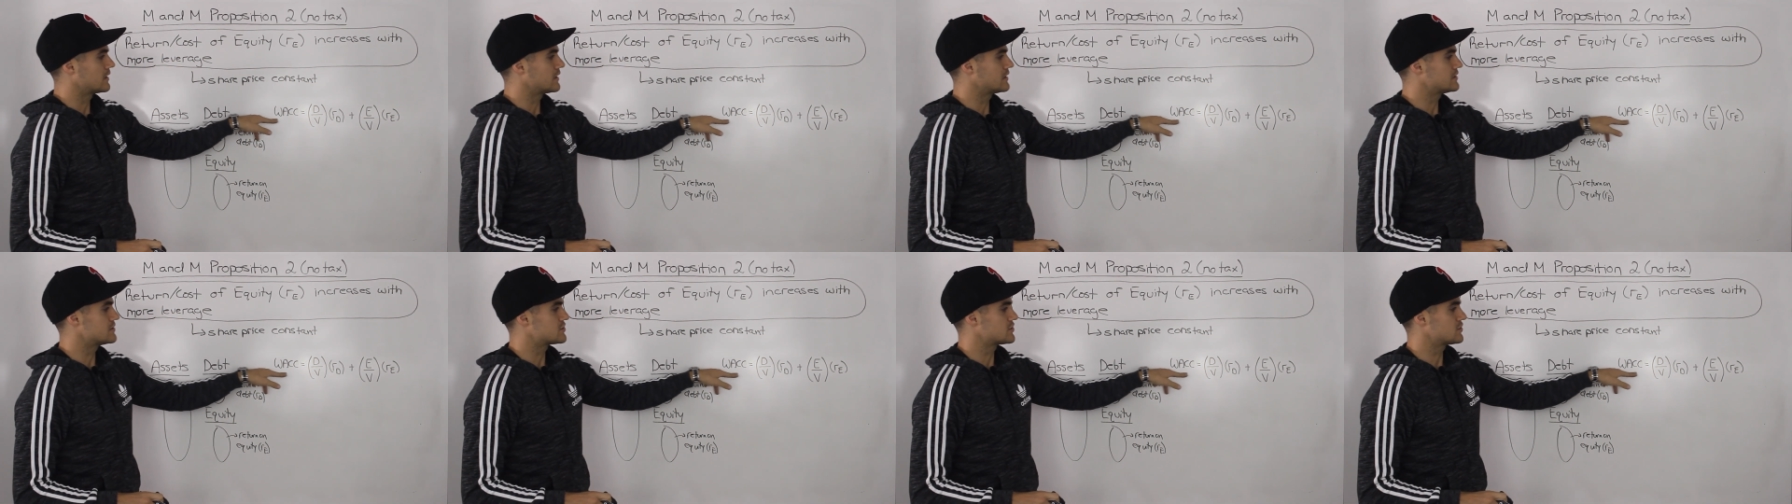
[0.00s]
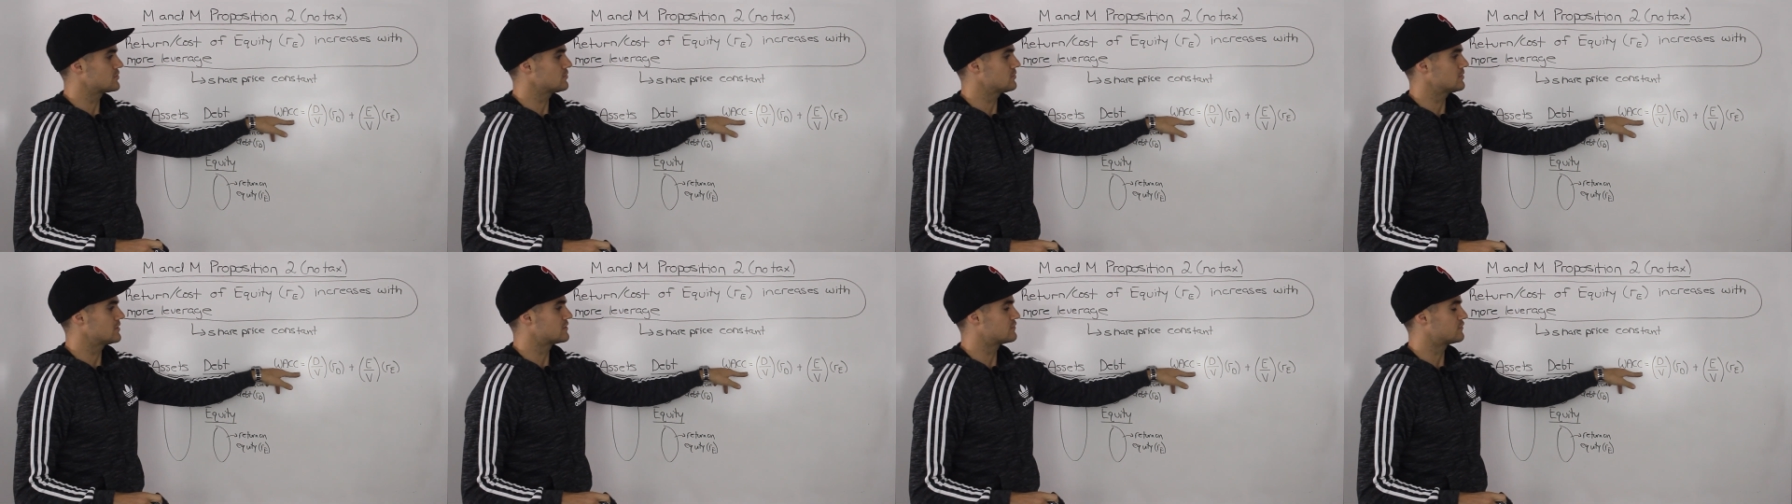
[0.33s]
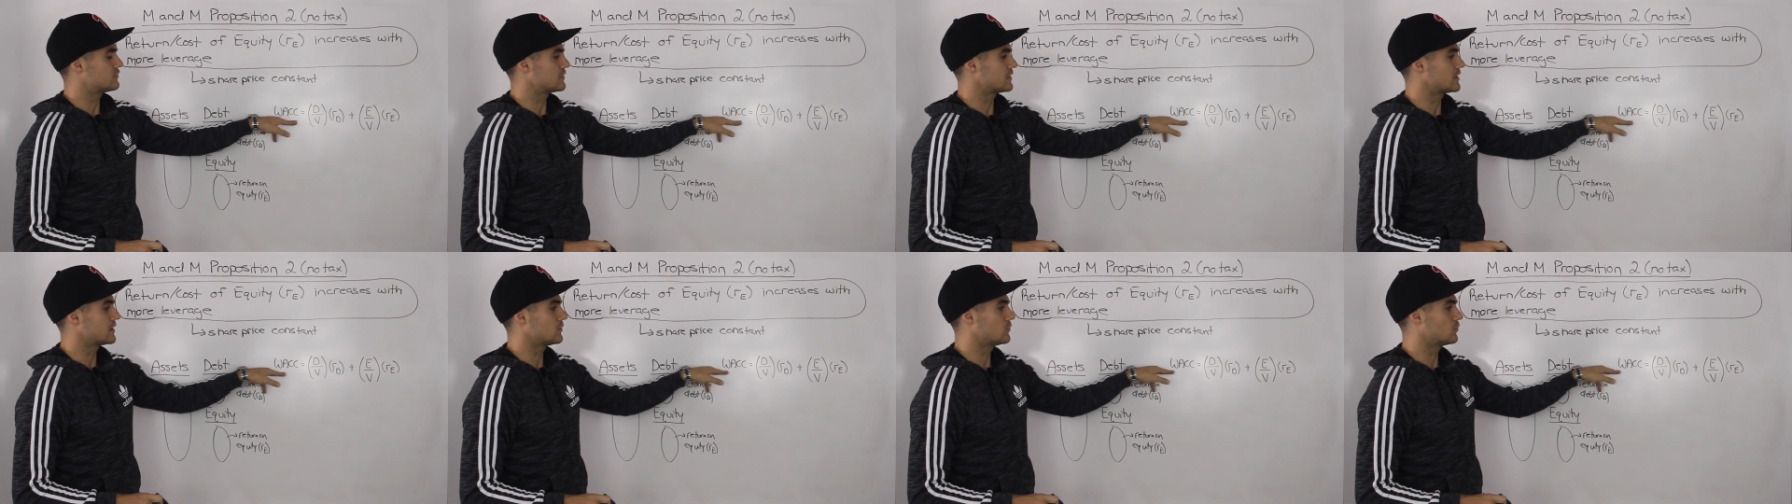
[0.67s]

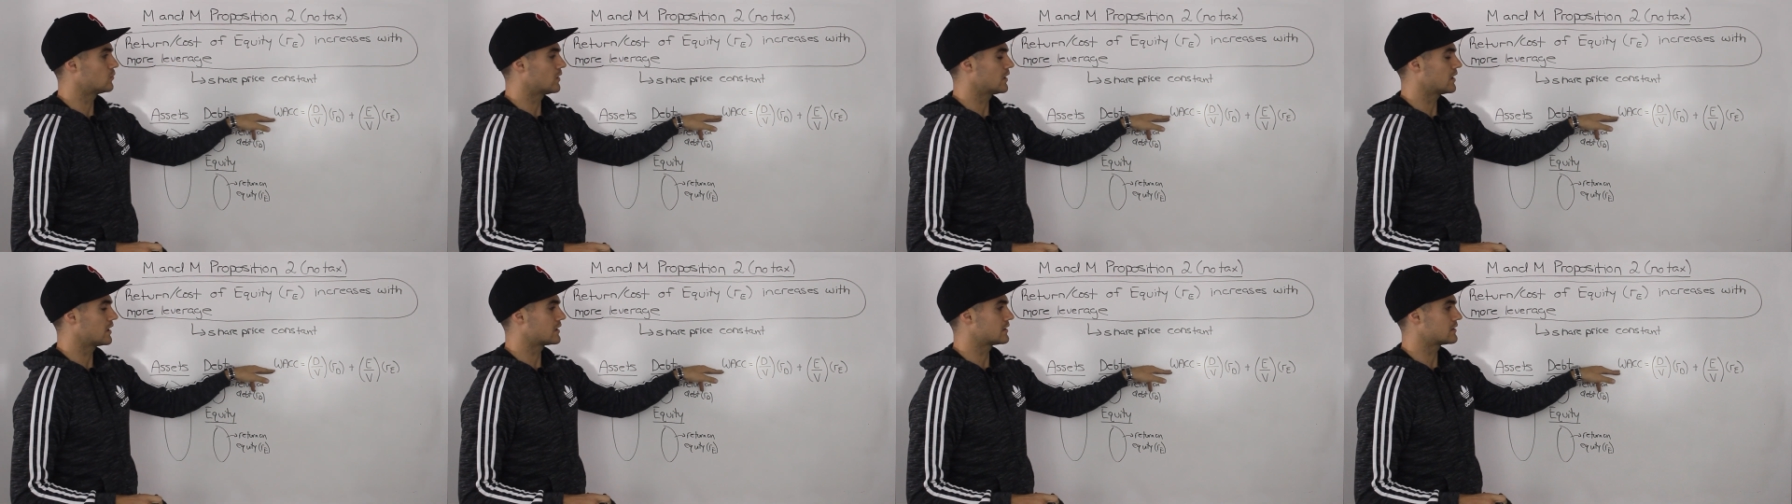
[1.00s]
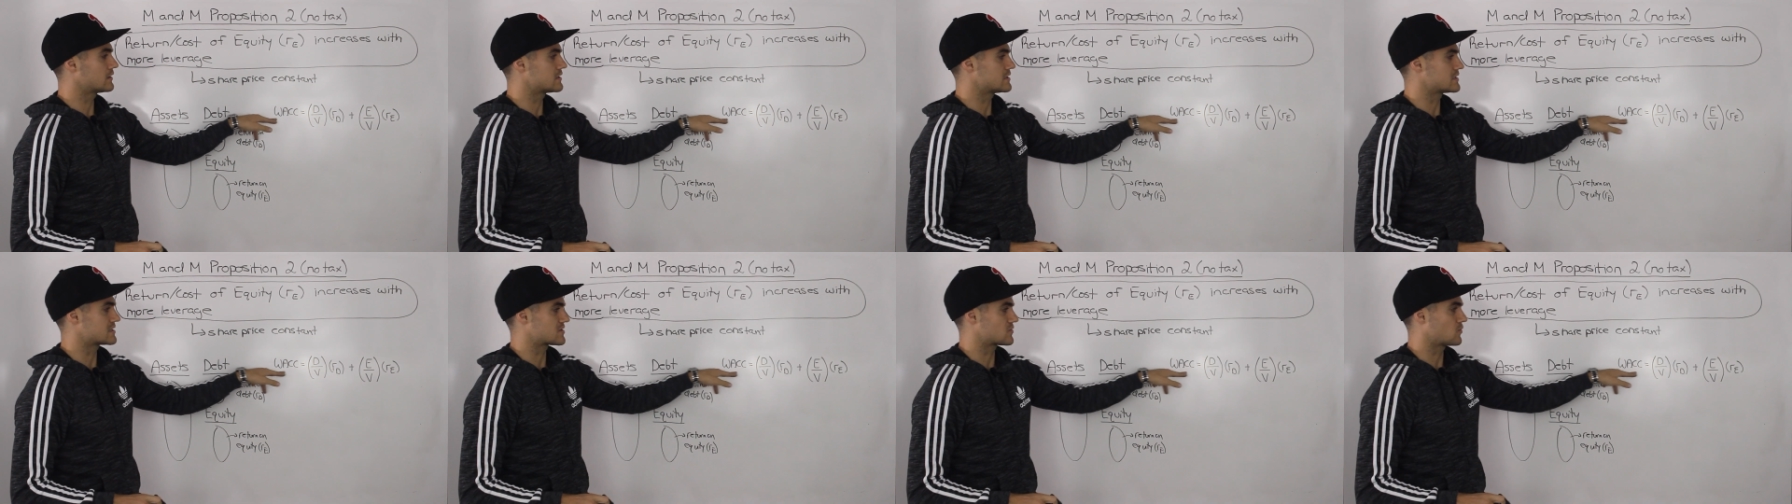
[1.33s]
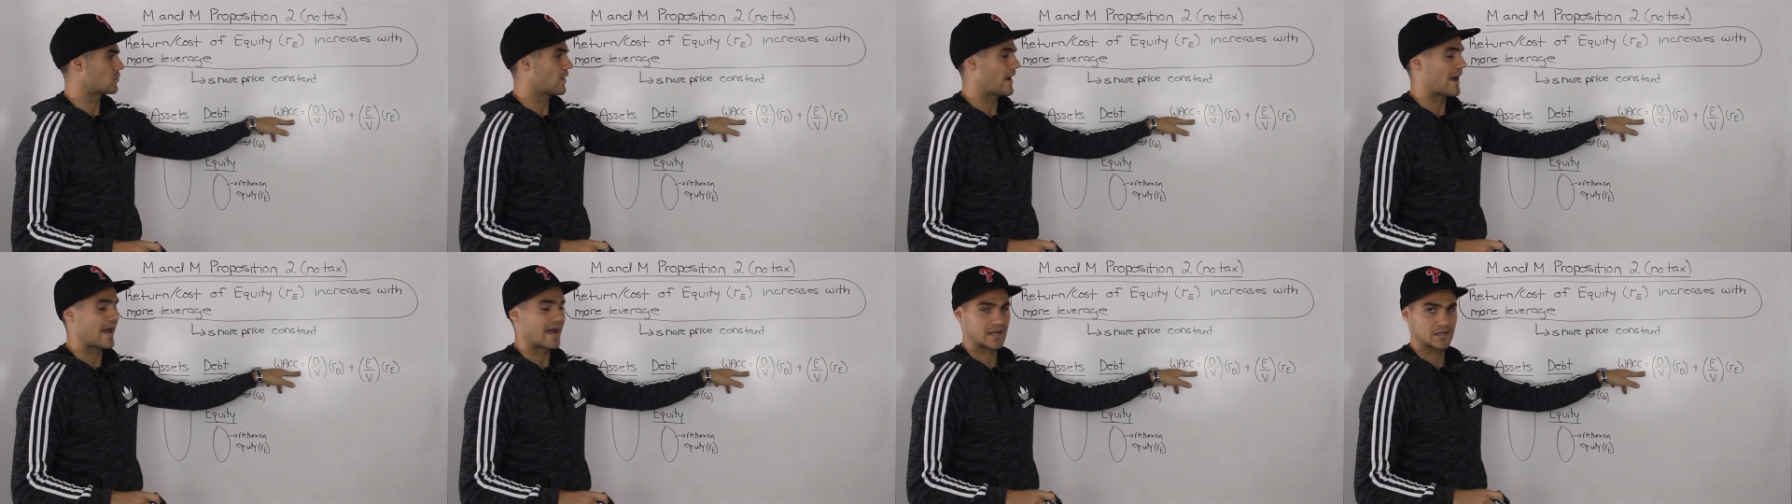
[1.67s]
intuitively what this
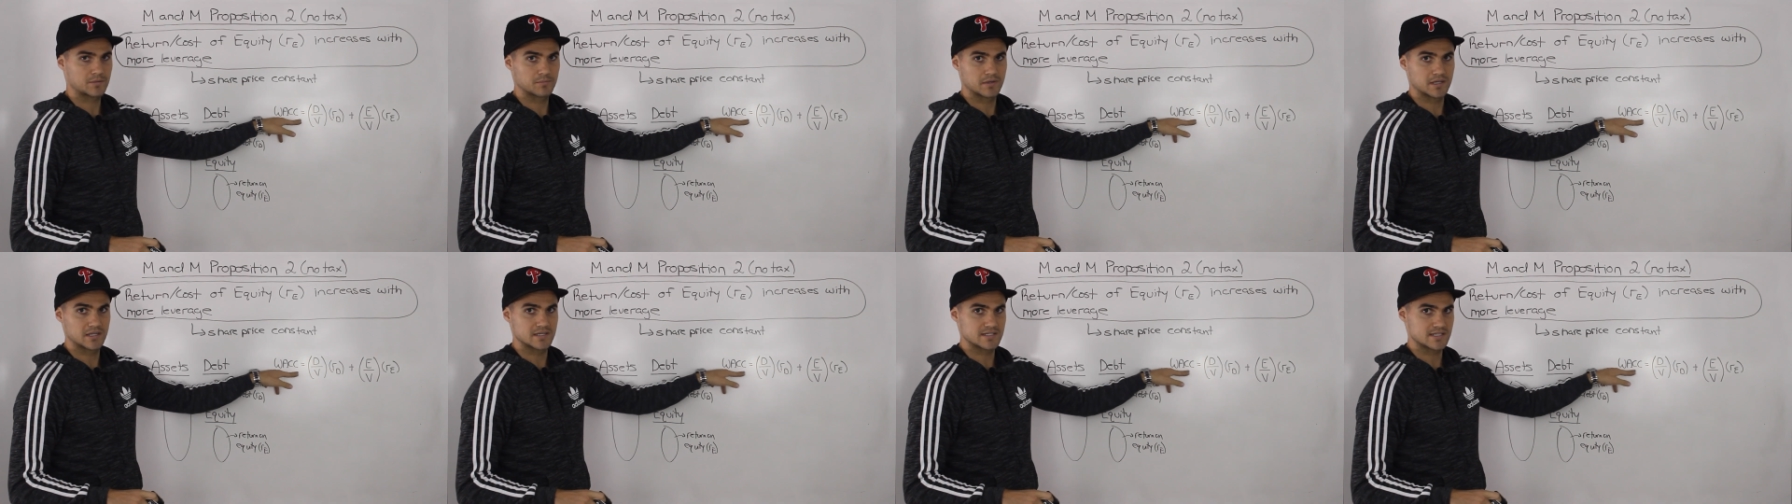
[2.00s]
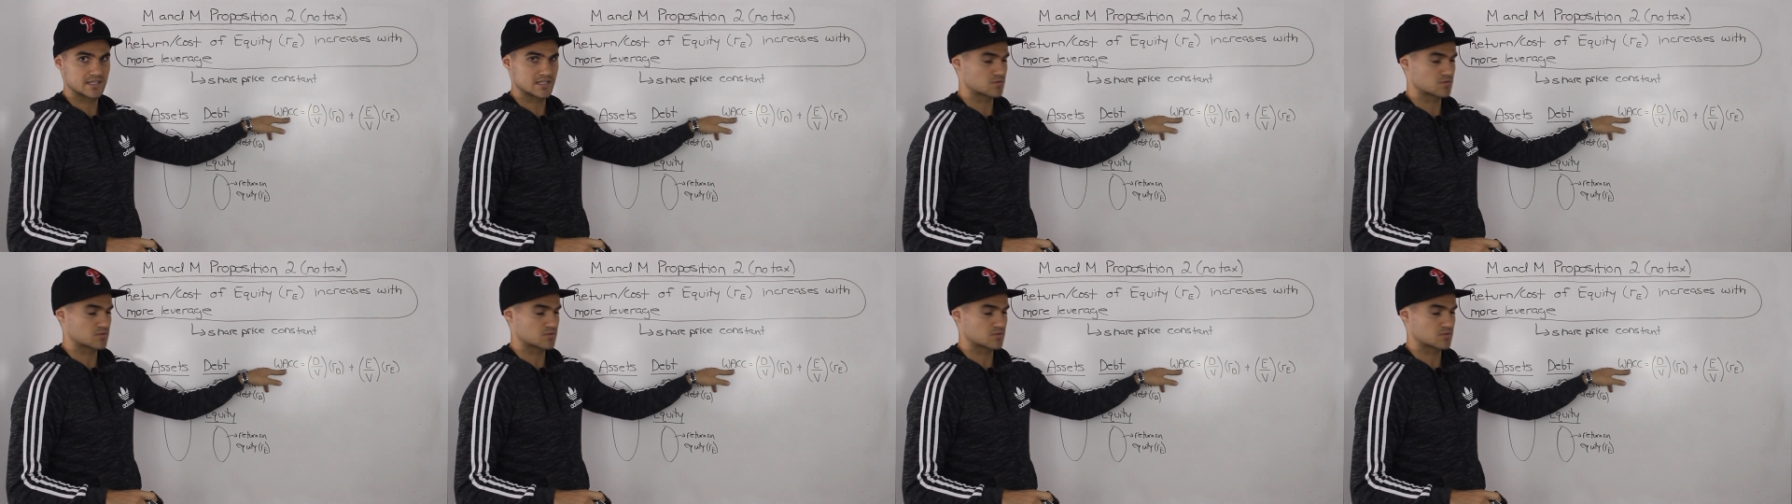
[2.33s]
WACC means,